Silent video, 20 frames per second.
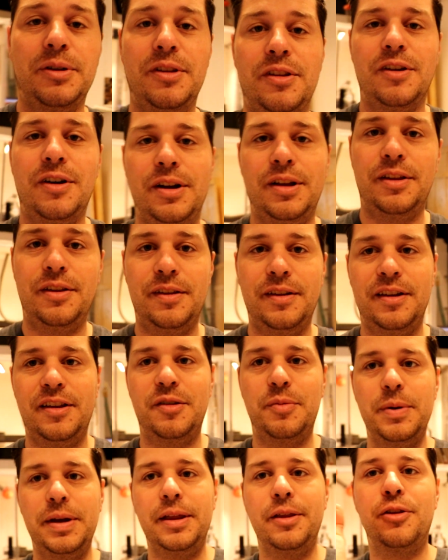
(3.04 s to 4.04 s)
Designs.
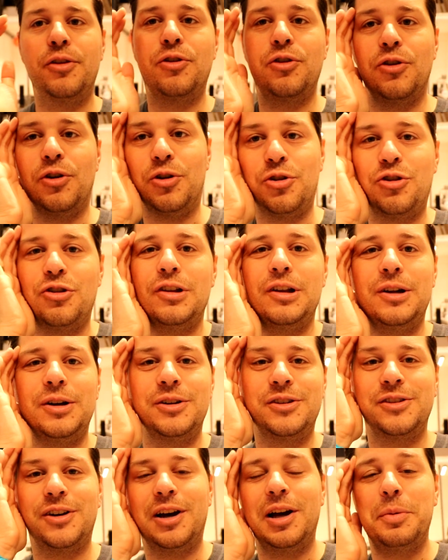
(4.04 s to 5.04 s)
It's been such a
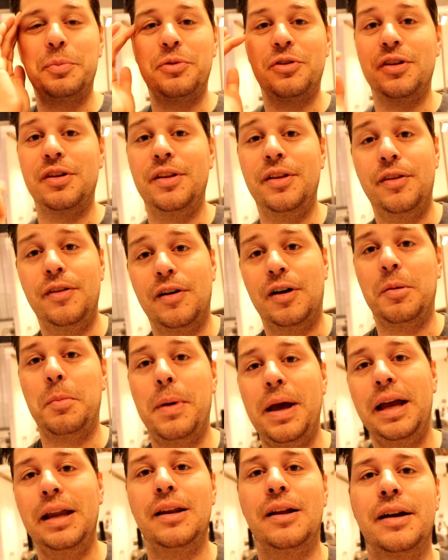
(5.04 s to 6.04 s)
long time since I
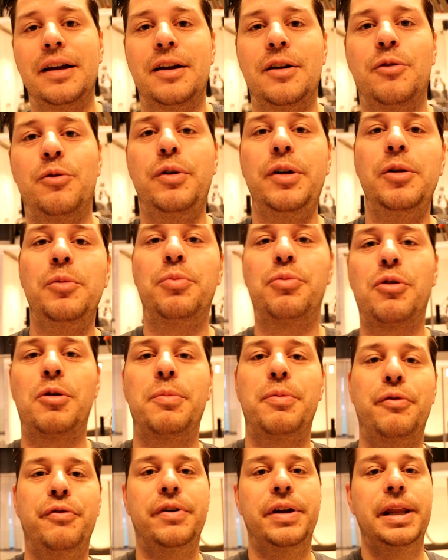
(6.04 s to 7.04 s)
made like a real
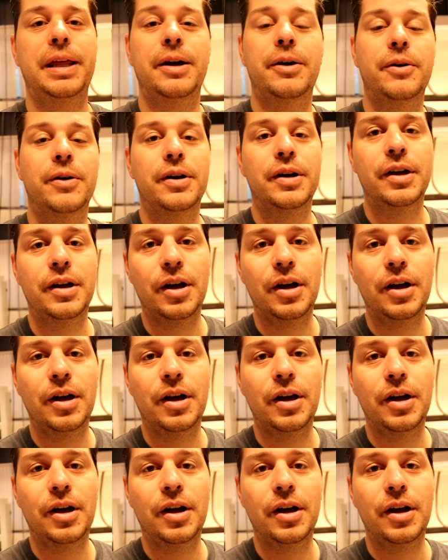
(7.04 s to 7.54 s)
proper video.